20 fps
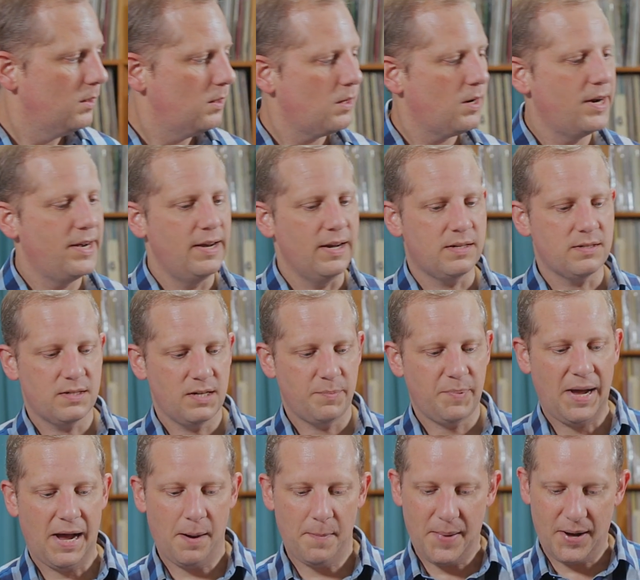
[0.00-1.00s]
All right, next
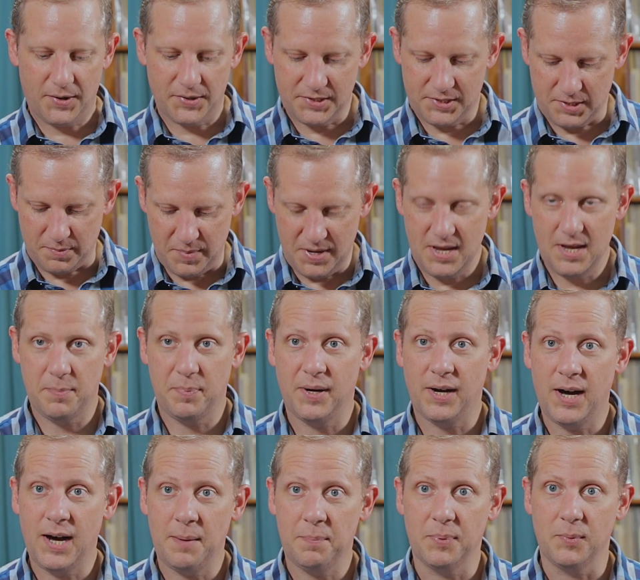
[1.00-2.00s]
up, how about some hip
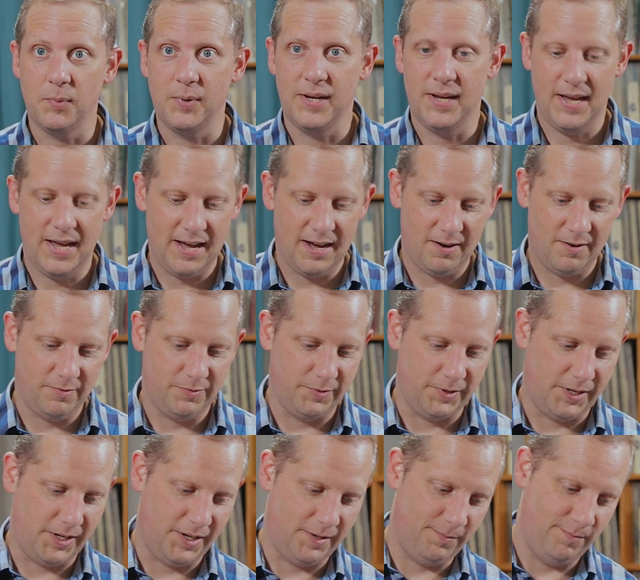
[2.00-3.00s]
hop? We have
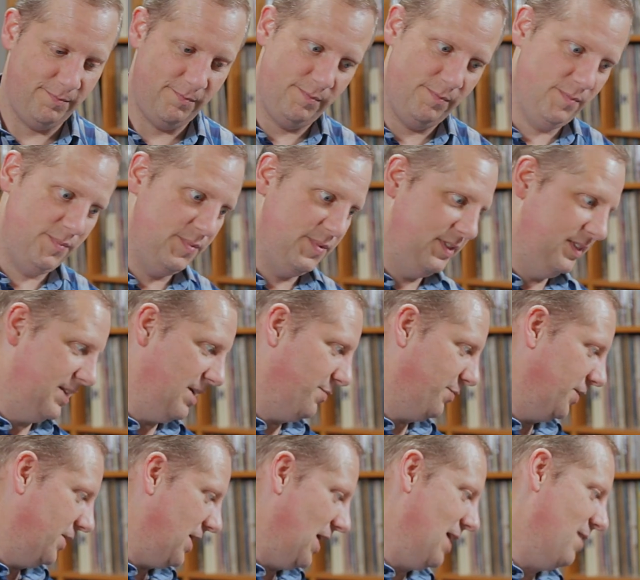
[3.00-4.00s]

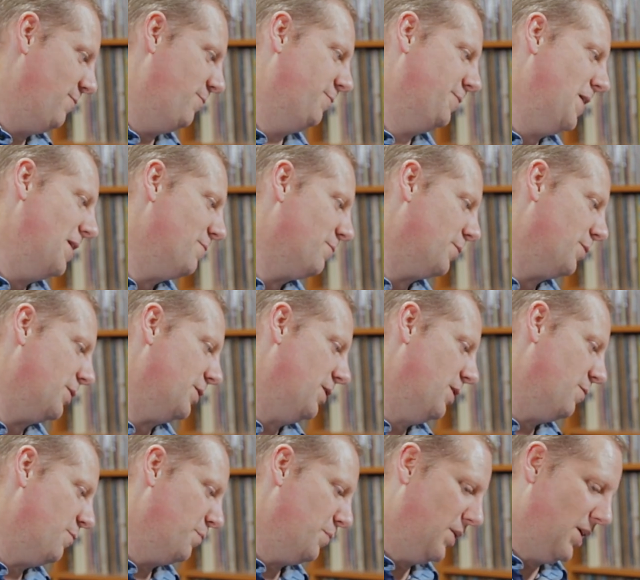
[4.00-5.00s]
definitely a favorite
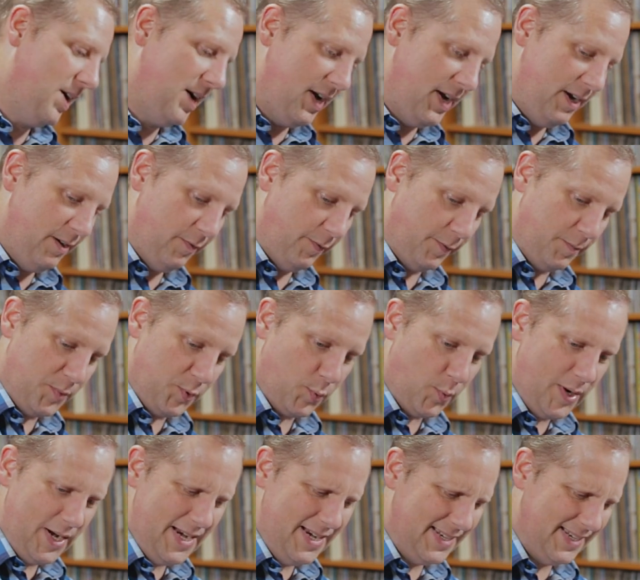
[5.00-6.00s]
of mine from
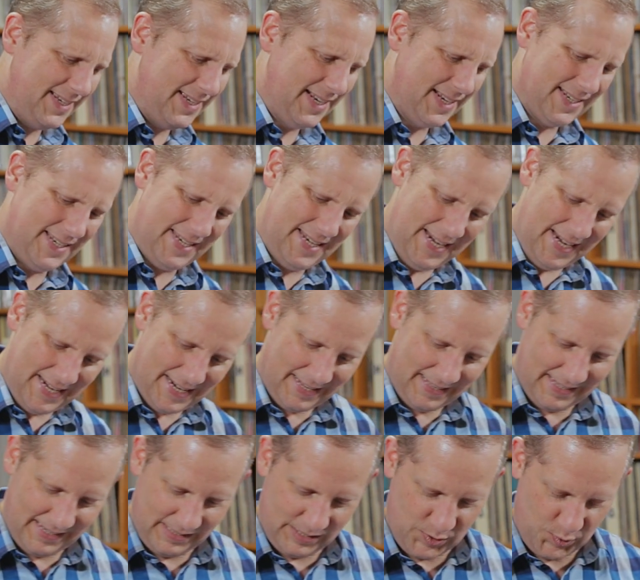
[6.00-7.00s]
2016, I
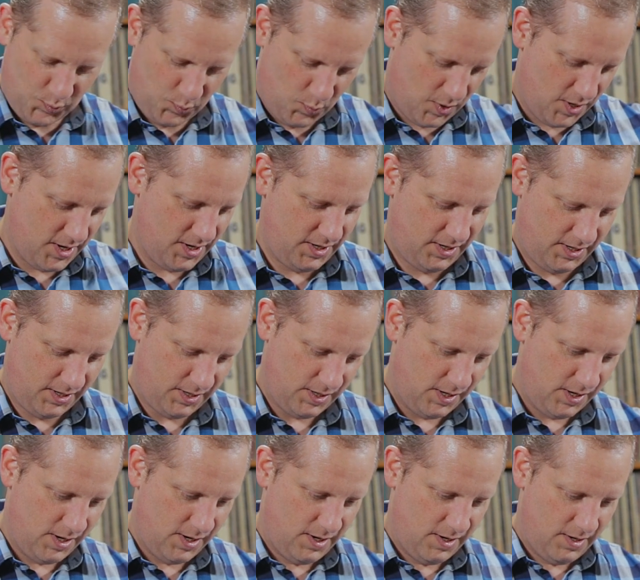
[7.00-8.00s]
think this was.
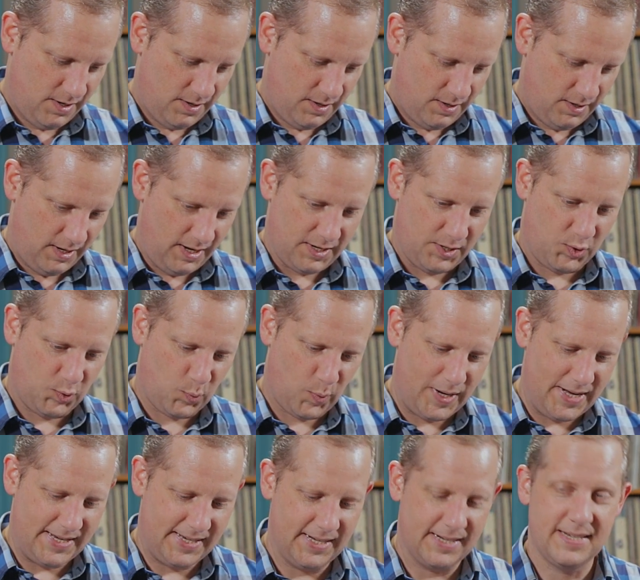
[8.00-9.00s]
Yes,
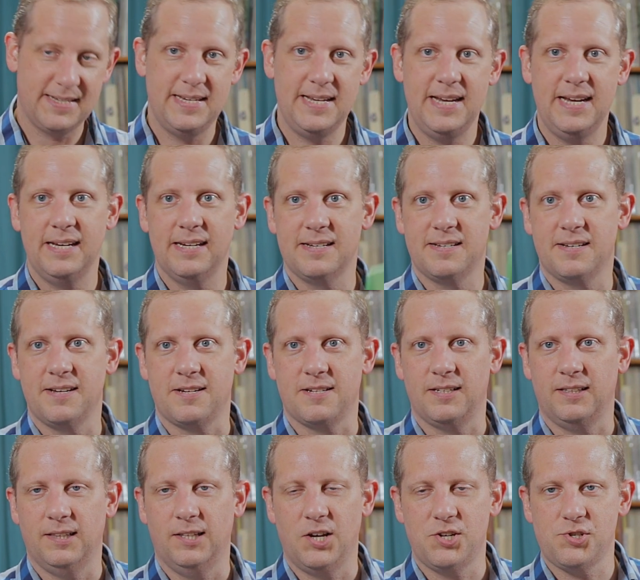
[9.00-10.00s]
2016. This
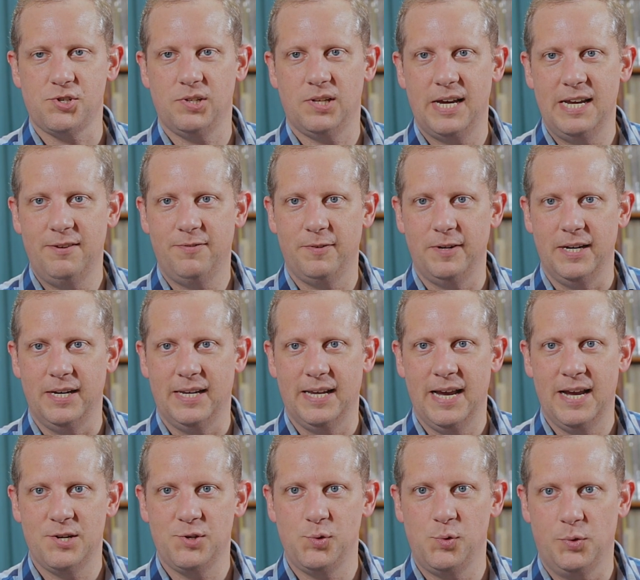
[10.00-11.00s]
is Lush Life and
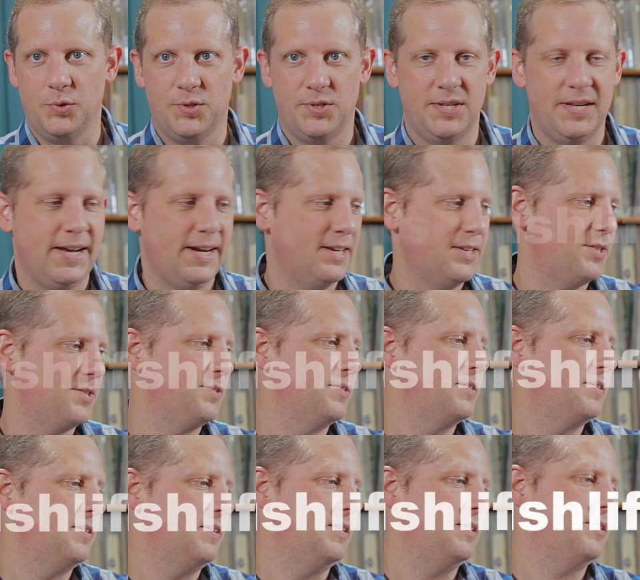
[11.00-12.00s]
Casual Sex.